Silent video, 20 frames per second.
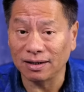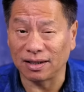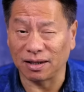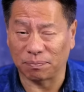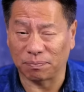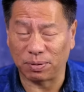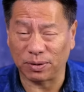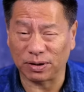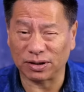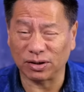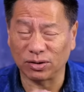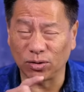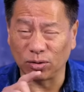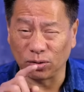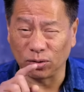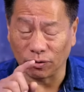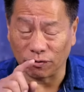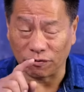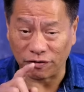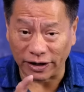the person
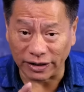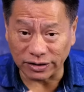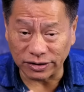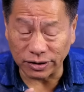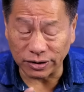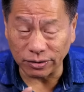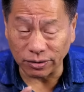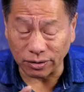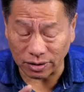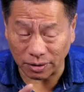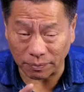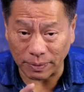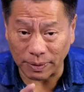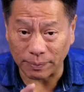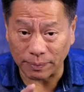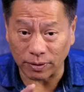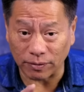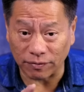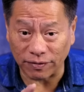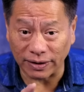who offends you or the
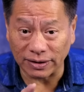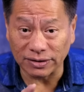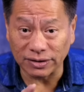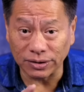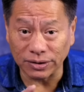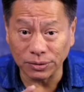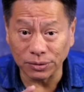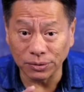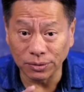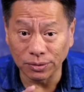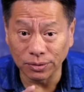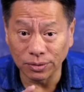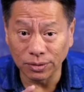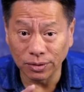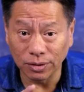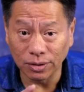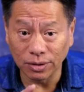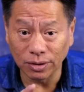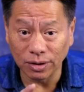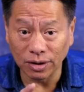people offend you,
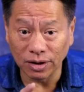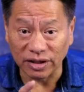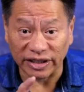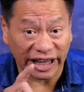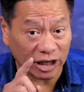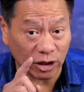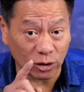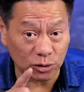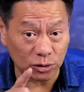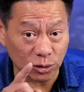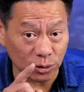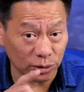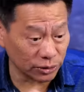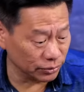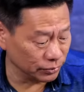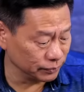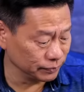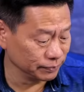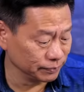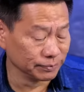they control
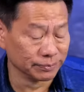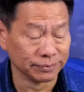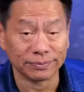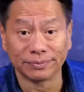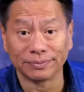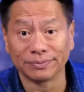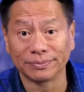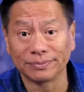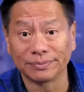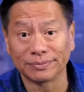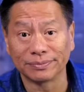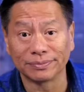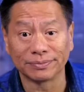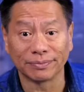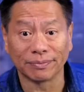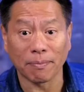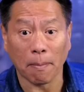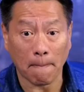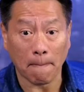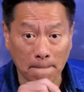you.
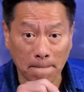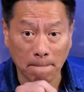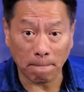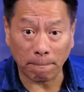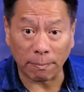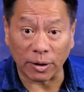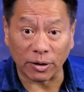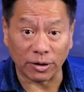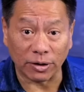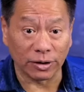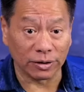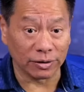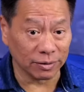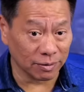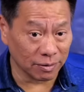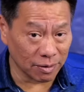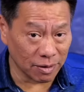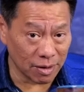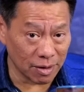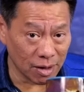Period.